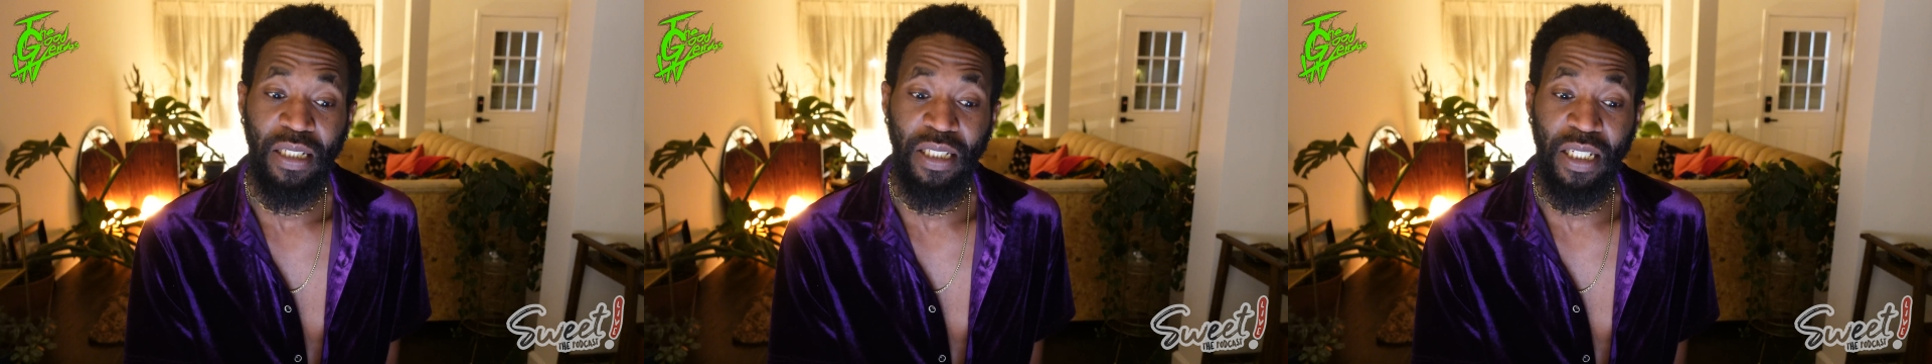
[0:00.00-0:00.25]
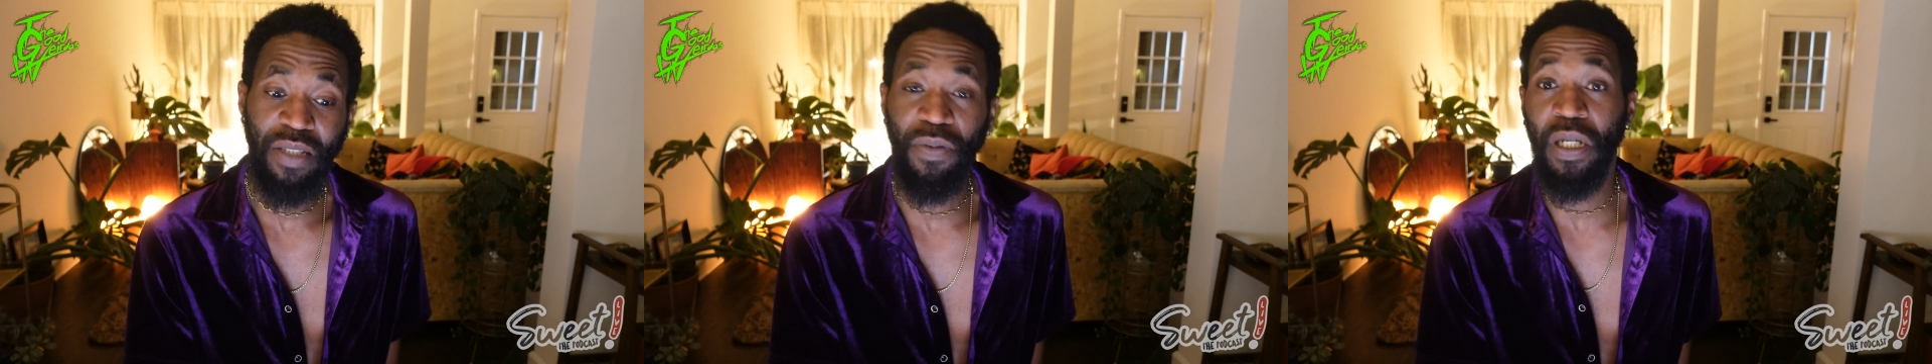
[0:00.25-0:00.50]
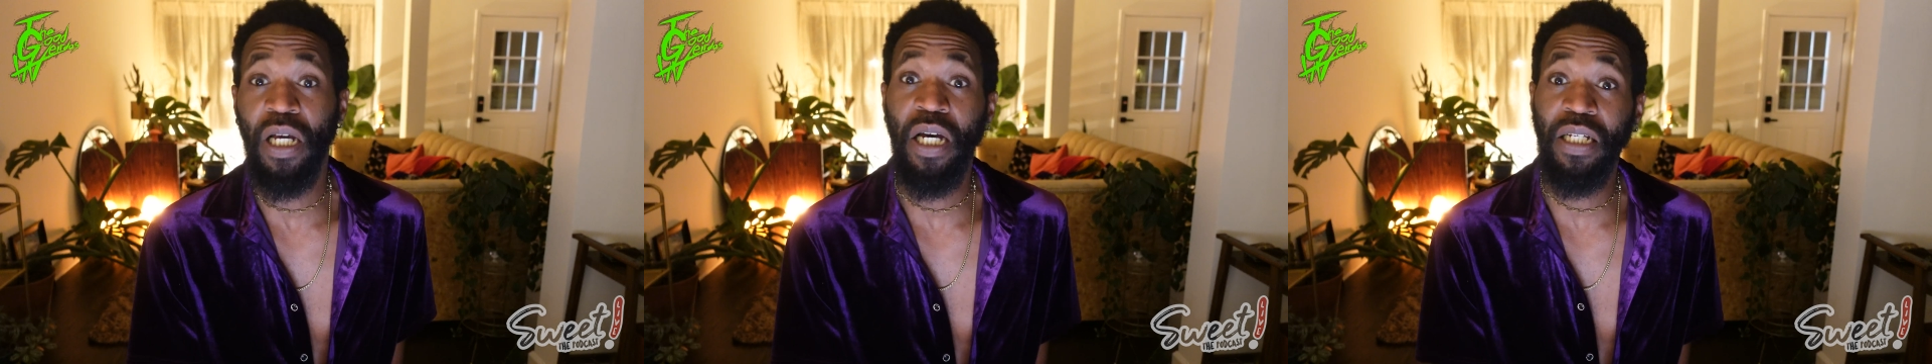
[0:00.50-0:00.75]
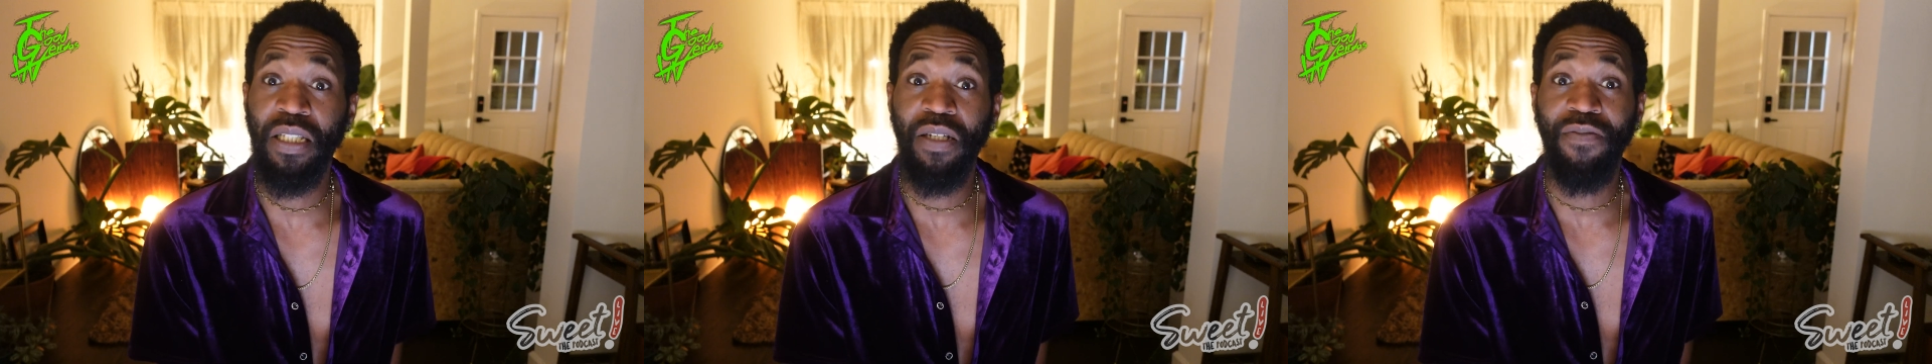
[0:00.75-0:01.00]
just
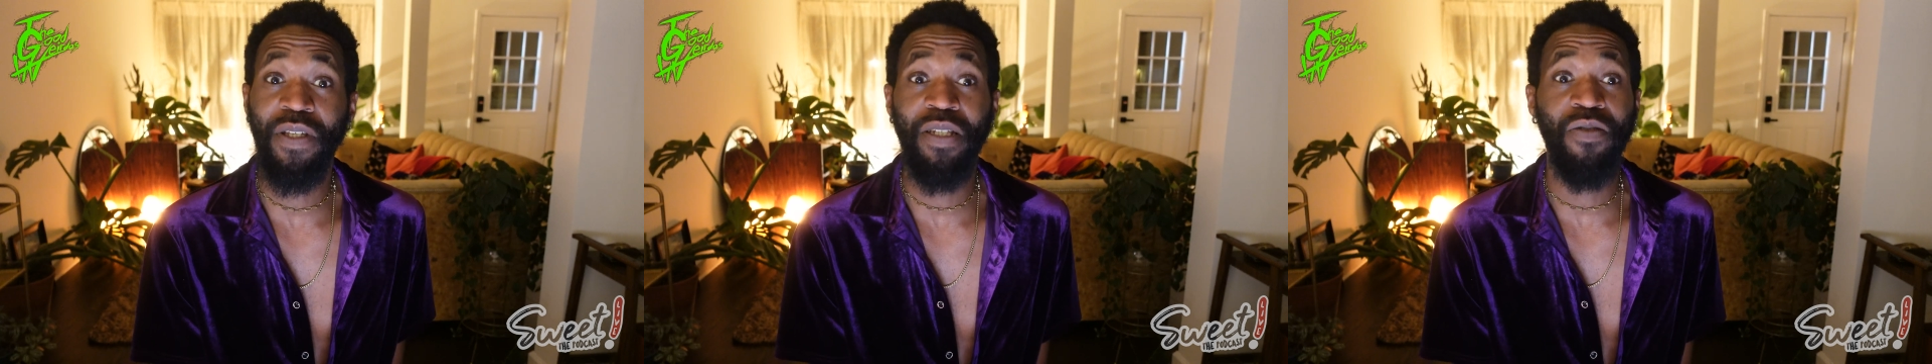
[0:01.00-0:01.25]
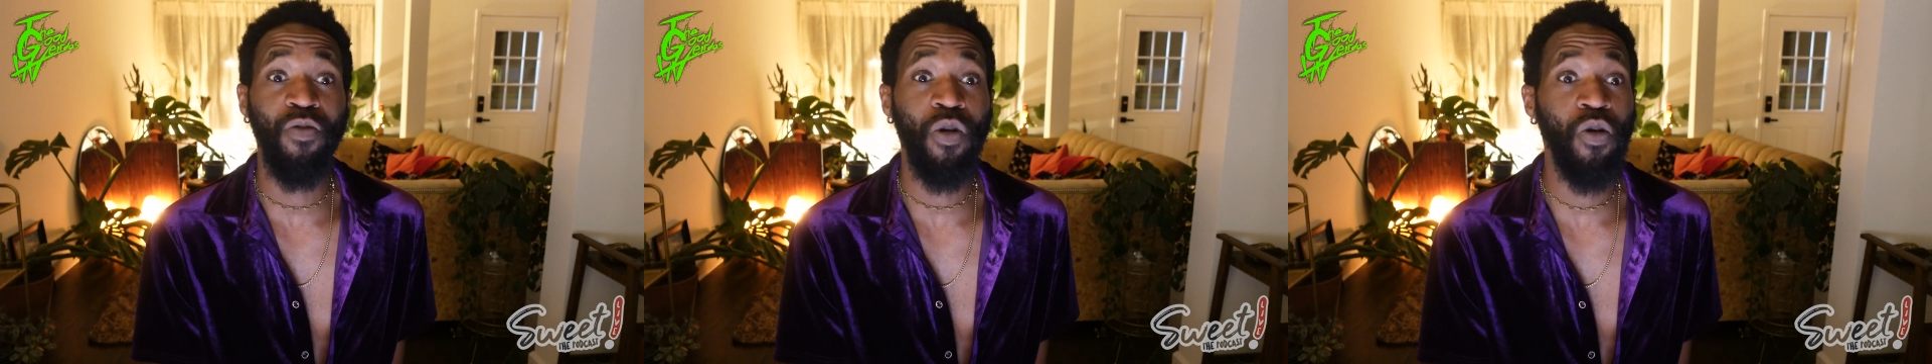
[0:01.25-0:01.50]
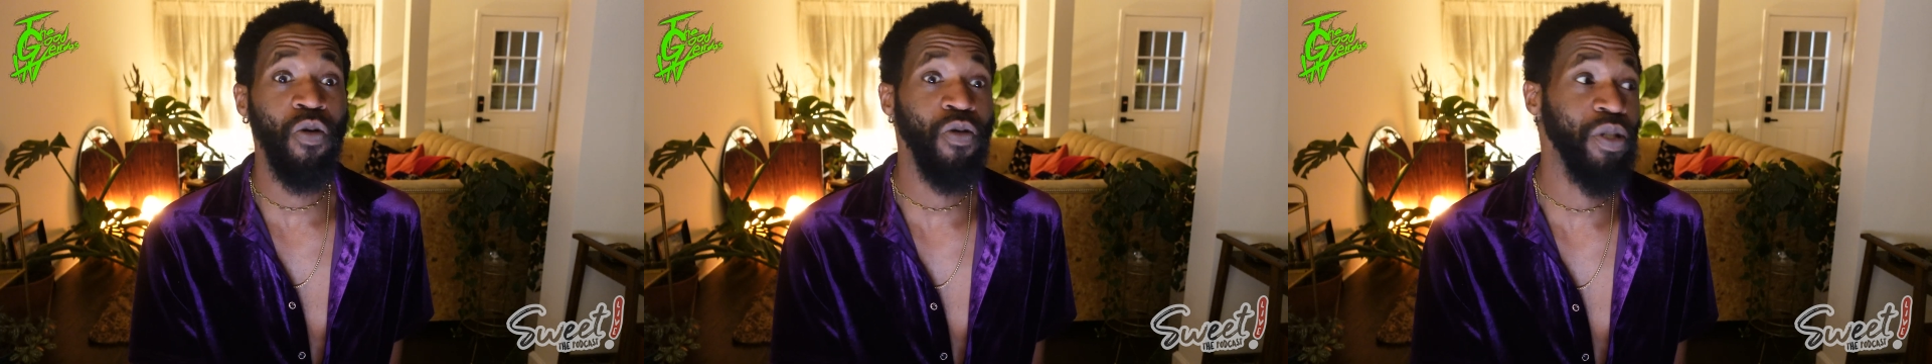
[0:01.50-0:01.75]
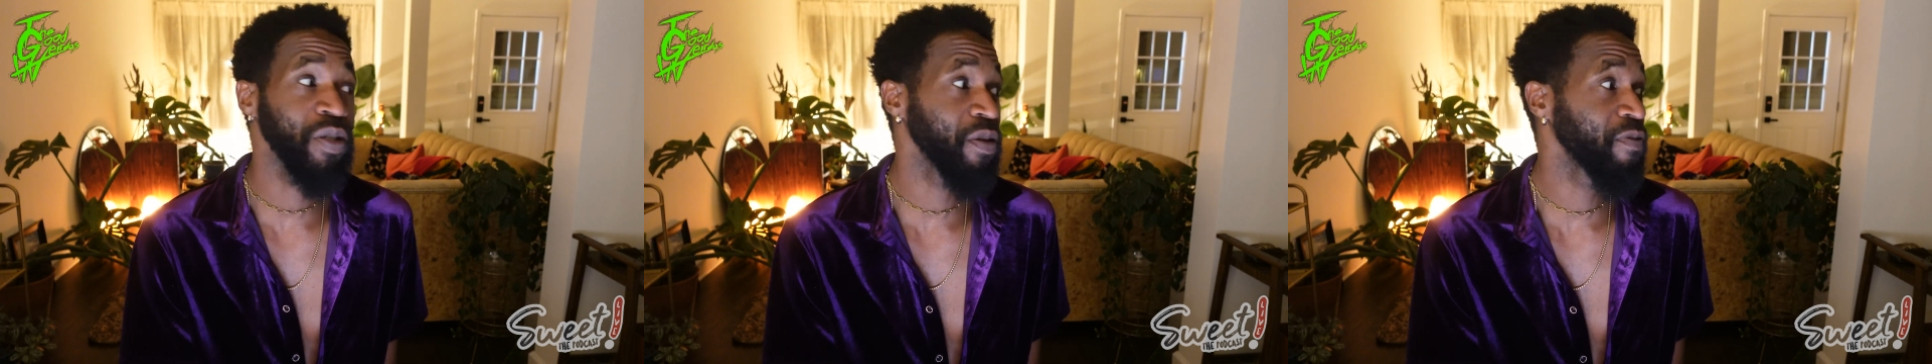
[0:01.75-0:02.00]
because of these
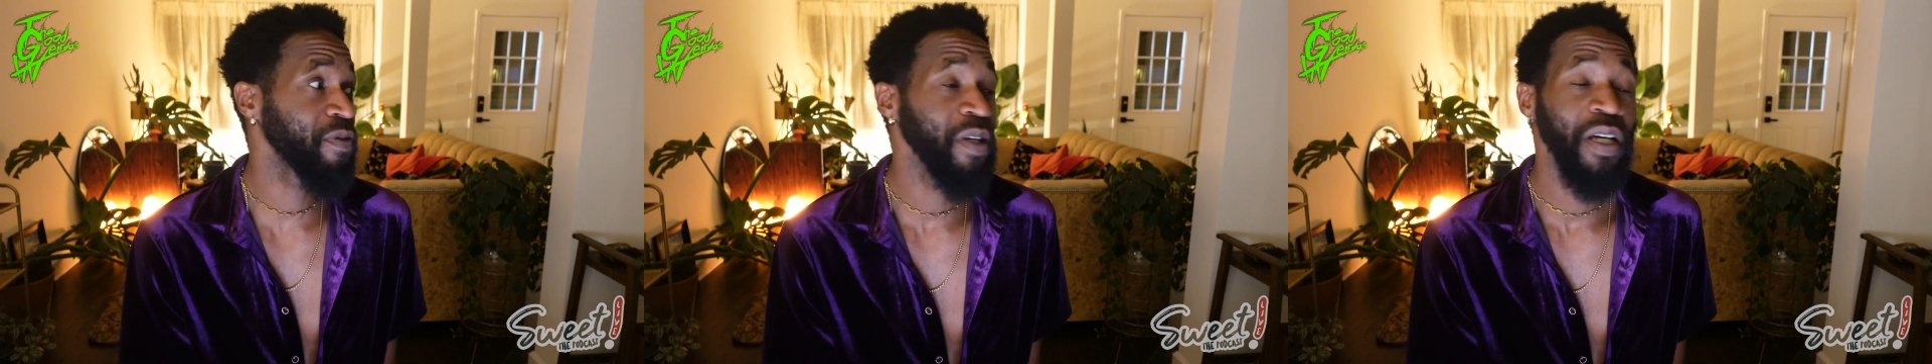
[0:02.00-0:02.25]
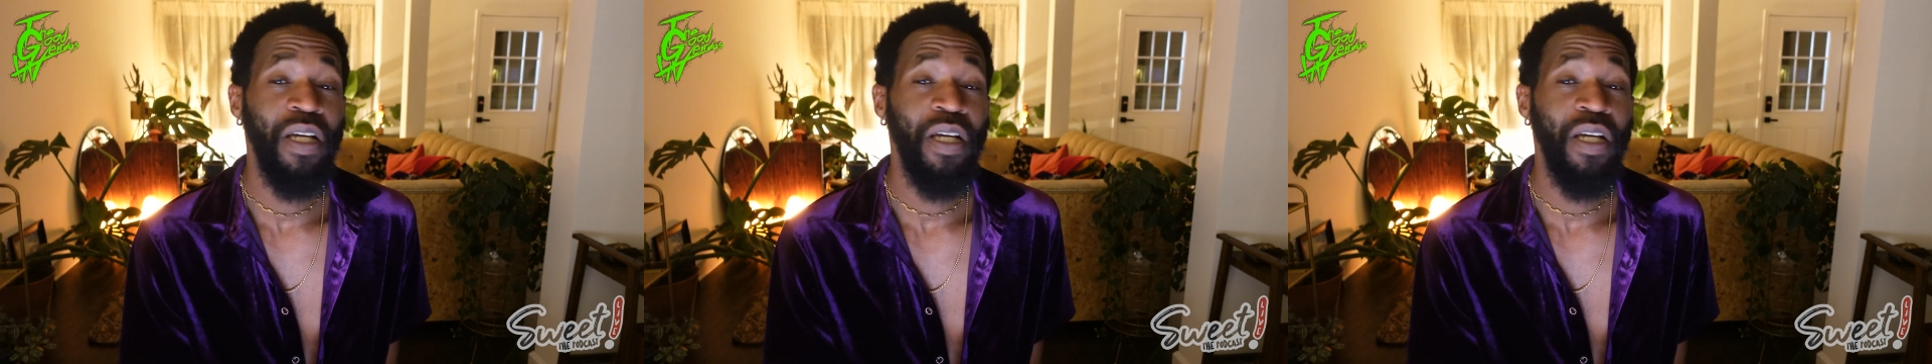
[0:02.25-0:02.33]
rules of